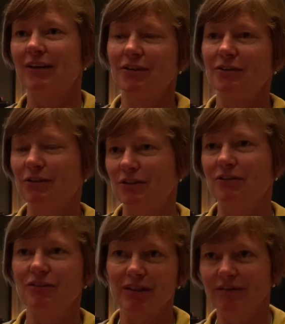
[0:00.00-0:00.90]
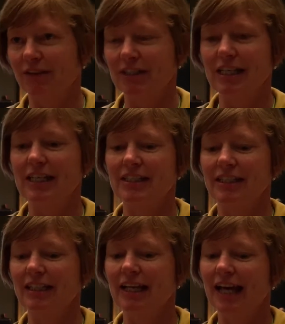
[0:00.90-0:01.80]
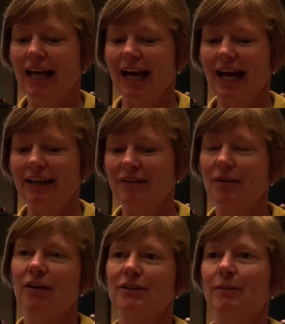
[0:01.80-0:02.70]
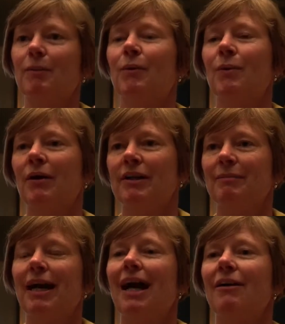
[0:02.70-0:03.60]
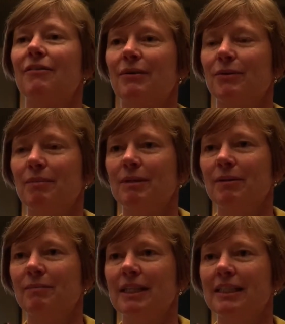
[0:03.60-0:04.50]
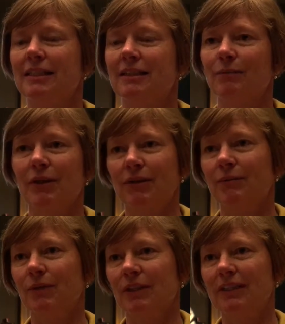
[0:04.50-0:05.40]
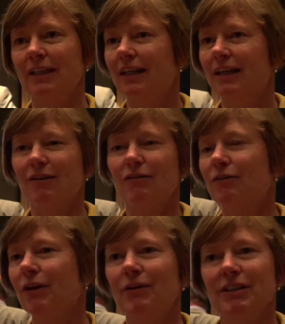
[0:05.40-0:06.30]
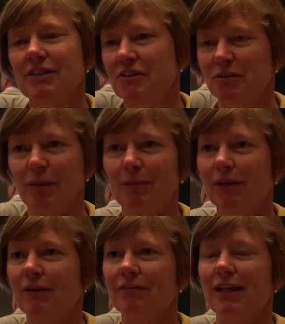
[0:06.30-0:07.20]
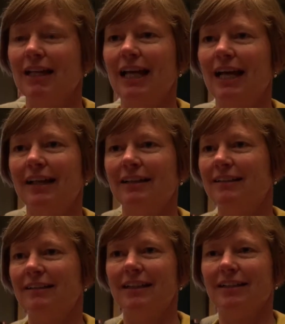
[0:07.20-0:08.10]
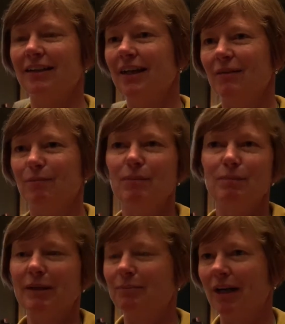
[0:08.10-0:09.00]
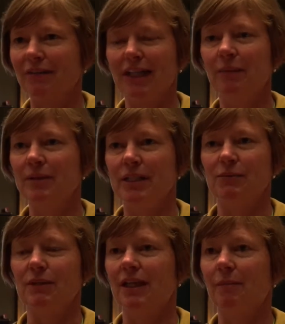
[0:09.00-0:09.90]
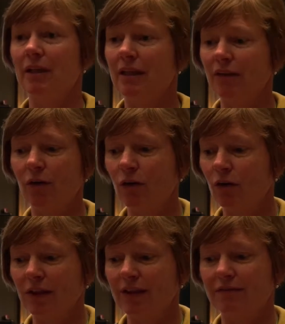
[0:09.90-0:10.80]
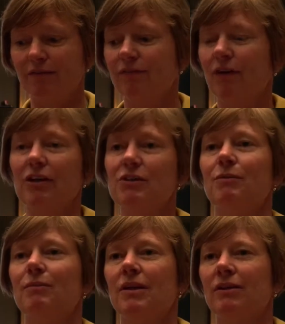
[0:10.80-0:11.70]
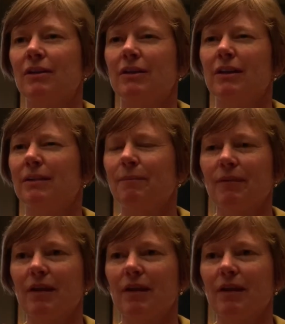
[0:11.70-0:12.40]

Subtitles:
how you reduced deforestation, and a lot of people were worried about how that would be implemented and whether it would throw Indigenous people off their land and big private companies would come in, or that forests would be, or